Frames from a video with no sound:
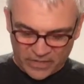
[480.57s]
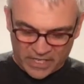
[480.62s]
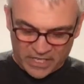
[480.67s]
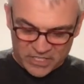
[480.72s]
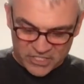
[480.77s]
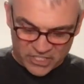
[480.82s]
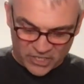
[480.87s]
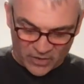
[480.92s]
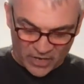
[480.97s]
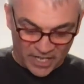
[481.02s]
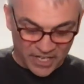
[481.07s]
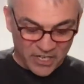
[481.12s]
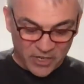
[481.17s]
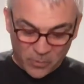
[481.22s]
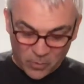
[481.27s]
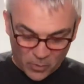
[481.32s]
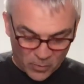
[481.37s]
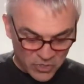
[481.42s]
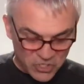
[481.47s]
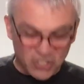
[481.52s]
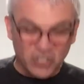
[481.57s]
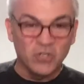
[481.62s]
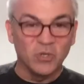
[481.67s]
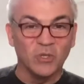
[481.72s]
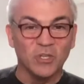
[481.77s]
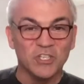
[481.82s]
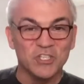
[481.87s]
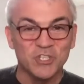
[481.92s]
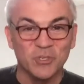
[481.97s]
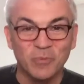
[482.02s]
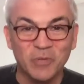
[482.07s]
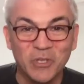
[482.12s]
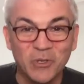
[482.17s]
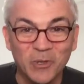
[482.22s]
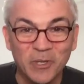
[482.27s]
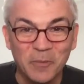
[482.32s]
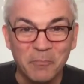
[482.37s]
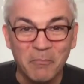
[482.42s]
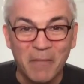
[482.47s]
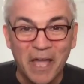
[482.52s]
So I don't know what we should call this. Should we call
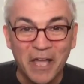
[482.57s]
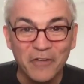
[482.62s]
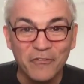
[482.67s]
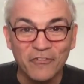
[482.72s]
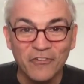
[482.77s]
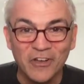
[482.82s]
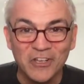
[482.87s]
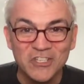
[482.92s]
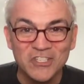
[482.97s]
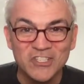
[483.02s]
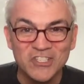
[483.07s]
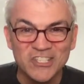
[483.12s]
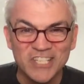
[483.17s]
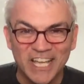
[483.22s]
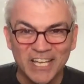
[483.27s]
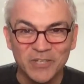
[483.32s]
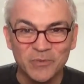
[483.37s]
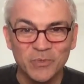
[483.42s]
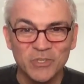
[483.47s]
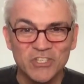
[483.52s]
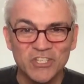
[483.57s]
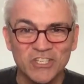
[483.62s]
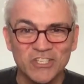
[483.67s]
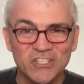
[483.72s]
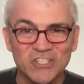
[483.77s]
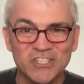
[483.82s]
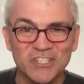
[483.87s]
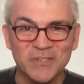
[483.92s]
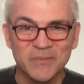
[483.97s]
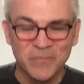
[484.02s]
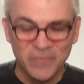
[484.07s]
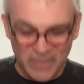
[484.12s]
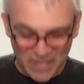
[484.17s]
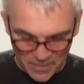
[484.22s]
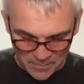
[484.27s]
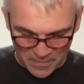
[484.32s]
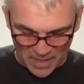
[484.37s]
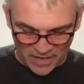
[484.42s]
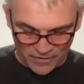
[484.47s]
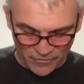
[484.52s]
it MAGFAST sandwiches?
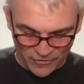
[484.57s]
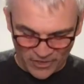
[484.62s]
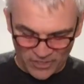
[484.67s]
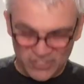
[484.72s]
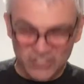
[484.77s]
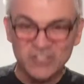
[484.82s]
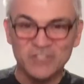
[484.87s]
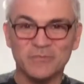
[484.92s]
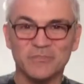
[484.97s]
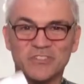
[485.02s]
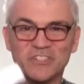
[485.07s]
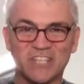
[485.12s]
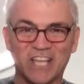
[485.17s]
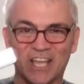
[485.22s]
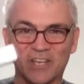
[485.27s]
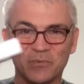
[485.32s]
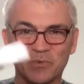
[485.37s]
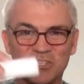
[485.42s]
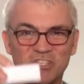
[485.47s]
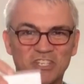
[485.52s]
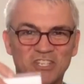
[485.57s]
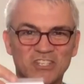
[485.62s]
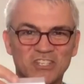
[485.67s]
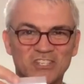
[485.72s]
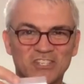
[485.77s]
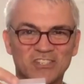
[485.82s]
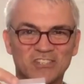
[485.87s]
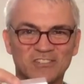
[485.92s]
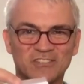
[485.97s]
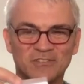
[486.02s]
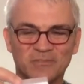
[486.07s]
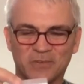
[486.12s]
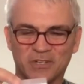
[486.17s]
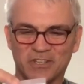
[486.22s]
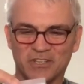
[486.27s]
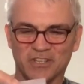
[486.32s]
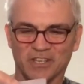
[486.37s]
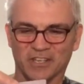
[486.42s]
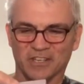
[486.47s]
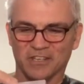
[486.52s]
MAGFAST sandwiches? What do you
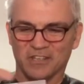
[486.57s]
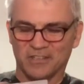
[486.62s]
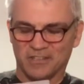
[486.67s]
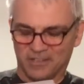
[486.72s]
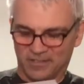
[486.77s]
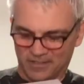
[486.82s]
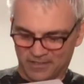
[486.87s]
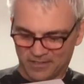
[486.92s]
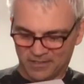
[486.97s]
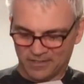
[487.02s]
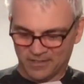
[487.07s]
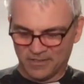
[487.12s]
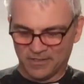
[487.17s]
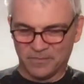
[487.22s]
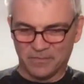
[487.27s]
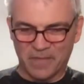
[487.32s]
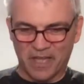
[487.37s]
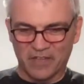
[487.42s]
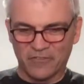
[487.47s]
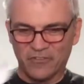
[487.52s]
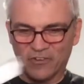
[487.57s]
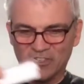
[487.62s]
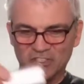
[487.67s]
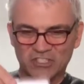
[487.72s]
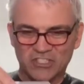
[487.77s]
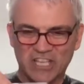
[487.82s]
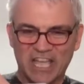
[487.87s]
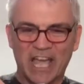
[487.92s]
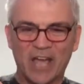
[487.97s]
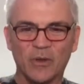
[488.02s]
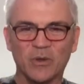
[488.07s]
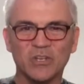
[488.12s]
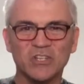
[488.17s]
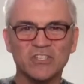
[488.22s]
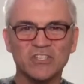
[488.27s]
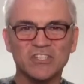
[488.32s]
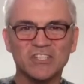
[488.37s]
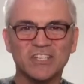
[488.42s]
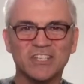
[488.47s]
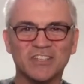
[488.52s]
think? MAGFAST
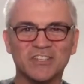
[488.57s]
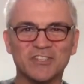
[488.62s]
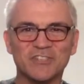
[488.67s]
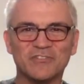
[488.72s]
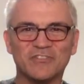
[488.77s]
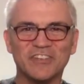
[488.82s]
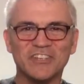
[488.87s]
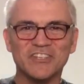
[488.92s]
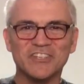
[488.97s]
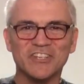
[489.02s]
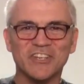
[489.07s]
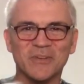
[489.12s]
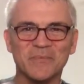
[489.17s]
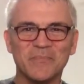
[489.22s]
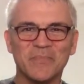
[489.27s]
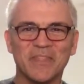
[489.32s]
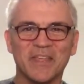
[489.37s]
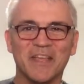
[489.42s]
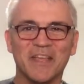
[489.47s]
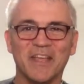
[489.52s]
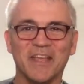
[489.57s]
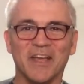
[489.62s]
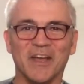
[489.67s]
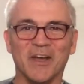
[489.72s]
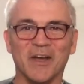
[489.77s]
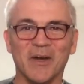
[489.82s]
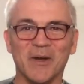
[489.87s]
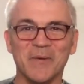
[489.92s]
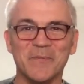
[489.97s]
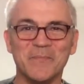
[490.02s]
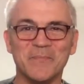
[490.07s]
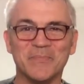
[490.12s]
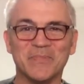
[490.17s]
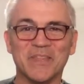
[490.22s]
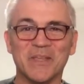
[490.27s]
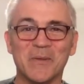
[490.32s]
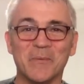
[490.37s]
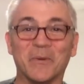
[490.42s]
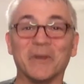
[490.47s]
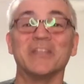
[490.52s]
towers, this feature? Why
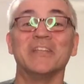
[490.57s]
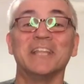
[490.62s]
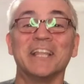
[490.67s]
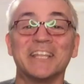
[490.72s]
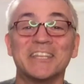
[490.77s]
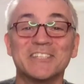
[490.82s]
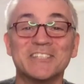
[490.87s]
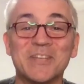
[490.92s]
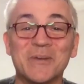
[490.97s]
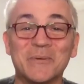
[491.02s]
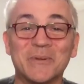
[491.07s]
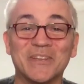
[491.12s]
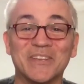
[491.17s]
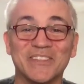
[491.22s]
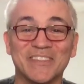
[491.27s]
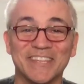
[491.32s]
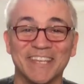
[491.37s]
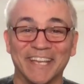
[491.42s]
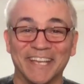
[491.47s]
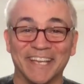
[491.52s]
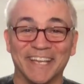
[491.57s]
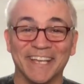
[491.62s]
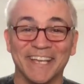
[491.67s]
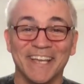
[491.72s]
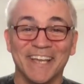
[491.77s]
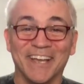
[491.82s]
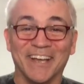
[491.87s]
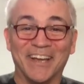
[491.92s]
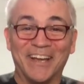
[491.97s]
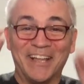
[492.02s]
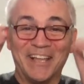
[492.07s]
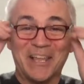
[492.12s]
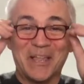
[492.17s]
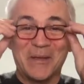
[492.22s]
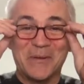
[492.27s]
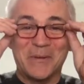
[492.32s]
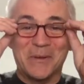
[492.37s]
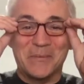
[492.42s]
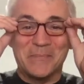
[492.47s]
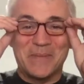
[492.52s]
don't you let us know what you think?
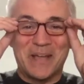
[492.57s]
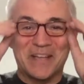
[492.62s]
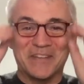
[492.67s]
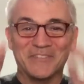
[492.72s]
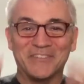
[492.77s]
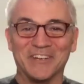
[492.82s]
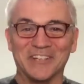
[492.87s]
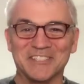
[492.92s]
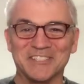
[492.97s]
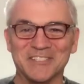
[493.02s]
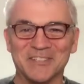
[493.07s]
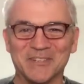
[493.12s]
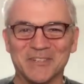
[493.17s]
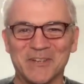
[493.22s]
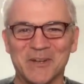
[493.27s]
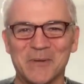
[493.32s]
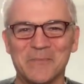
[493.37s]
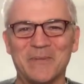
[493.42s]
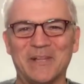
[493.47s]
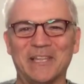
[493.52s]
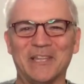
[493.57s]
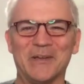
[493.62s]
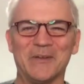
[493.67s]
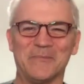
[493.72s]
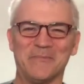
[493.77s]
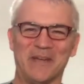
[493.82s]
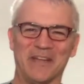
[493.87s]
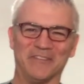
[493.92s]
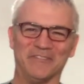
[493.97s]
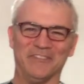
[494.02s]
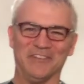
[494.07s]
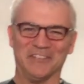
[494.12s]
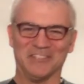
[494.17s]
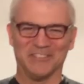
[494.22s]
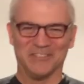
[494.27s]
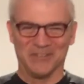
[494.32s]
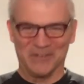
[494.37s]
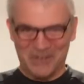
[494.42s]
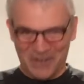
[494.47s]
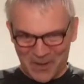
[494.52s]
hello@magfast.com,
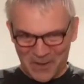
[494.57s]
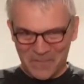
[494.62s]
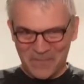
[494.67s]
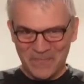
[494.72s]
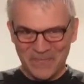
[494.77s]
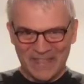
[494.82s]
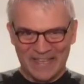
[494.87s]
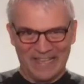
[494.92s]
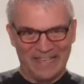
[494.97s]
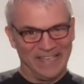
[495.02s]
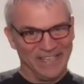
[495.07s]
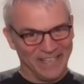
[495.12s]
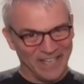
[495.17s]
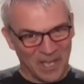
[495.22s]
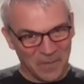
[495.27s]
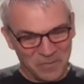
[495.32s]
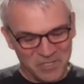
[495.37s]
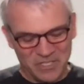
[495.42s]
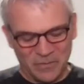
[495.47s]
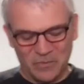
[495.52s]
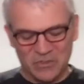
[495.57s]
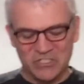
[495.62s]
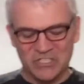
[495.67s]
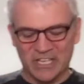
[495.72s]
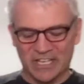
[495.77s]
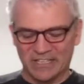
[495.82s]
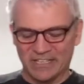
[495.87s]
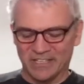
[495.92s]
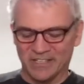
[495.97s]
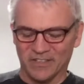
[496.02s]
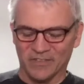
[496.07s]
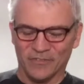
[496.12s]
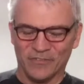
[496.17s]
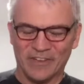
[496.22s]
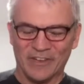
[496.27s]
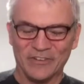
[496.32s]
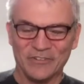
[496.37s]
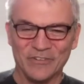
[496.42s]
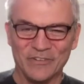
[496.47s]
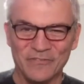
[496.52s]
hello@magfast.com. I'm Seymour, the
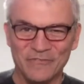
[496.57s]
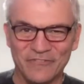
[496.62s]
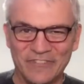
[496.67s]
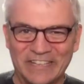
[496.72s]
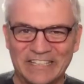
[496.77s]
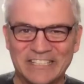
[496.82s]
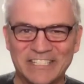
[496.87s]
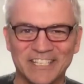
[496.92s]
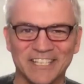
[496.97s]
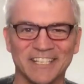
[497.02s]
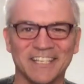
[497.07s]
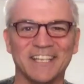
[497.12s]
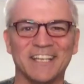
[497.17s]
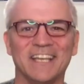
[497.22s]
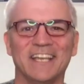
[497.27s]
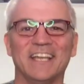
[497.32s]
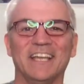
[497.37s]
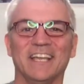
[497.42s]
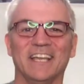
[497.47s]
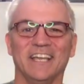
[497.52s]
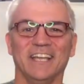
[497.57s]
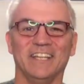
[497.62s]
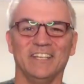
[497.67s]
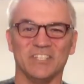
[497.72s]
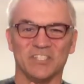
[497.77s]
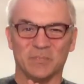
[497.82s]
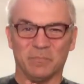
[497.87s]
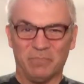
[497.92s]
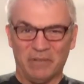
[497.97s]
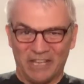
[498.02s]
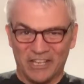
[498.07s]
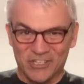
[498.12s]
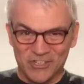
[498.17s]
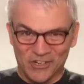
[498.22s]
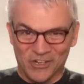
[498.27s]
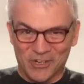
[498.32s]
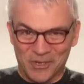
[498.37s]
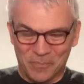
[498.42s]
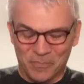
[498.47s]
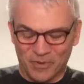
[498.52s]
founder and inventor. It is a pleasure
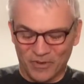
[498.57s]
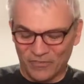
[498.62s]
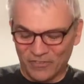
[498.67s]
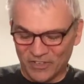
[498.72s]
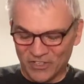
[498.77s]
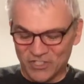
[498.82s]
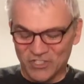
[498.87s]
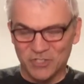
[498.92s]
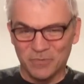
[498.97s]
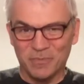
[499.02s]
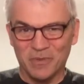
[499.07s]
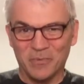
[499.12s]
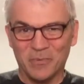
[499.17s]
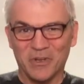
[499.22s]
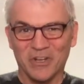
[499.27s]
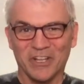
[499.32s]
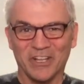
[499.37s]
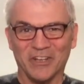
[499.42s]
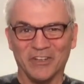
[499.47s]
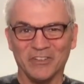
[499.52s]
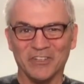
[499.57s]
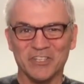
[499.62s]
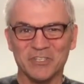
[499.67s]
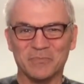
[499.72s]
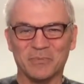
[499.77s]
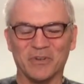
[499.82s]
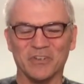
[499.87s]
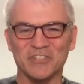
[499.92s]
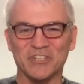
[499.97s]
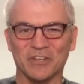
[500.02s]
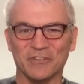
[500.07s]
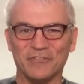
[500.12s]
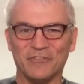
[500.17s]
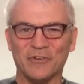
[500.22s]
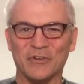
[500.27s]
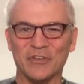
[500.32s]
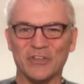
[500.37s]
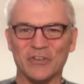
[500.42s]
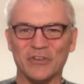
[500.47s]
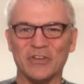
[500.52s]
and a privilege to be working on this project for
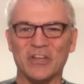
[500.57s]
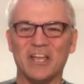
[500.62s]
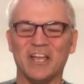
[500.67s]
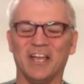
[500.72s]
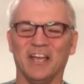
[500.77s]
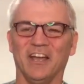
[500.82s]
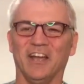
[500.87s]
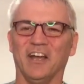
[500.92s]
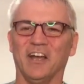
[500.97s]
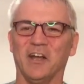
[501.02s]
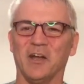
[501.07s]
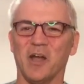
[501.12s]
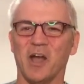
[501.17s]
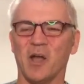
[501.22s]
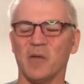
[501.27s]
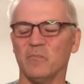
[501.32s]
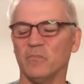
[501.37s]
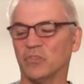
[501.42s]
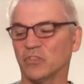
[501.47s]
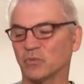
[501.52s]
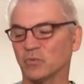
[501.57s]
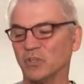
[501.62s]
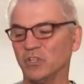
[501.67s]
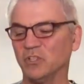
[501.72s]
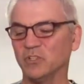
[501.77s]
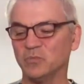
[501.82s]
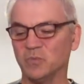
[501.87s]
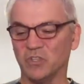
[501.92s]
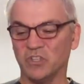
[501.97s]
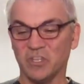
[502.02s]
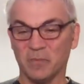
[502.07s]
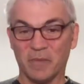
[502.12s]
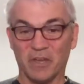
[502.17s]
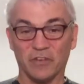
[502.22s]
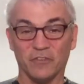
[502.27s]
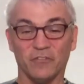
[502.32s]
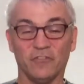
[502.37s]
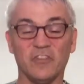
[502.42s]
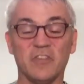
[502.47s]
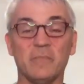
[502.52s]
you. I'm thrilled with the amount of
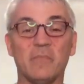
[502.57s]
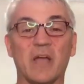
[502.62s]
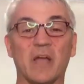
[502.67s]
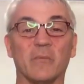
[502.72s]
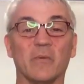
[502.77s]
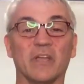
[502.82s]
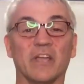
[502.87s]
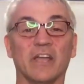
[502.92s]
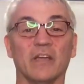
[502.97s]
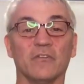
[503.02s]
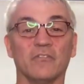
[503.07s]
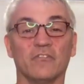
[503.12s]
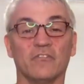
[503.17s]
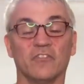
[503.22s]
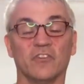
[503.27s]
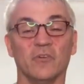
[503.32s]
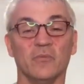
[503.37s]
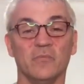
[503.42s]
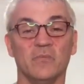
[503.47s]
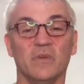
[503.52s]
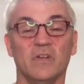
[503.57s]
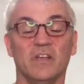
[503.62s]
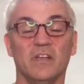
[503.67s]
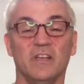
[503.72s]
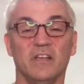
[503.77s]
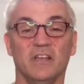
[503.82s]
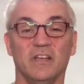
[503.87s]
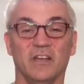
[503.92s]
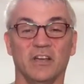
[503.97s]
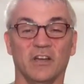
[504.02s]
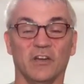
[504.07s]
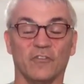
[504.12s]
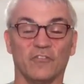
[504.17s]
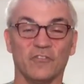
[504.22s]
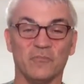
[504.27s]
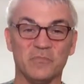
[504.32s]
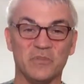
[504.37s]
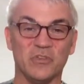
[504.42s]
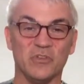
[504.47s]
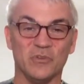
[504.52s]
feedback we get from
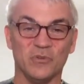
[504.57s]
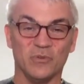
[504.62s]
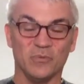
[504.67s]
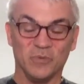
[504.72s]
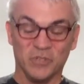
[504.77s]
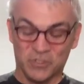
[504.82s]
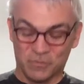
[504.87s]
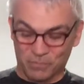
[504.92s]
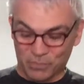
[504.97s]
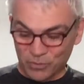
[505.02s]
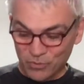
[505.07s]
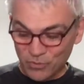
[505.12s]
you, which